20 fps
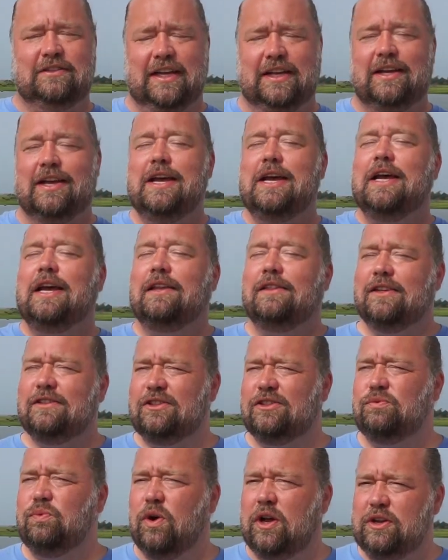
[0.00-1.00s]
Like this
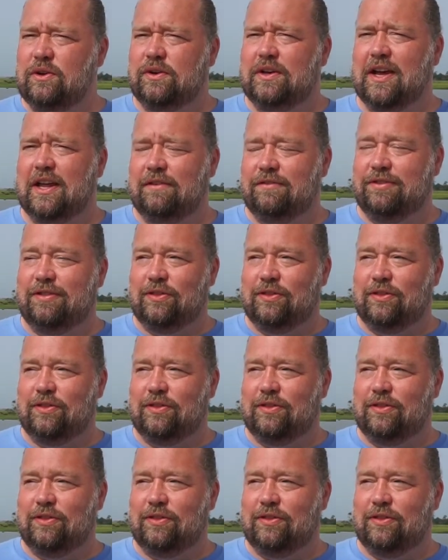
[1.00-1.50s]
is one you kind of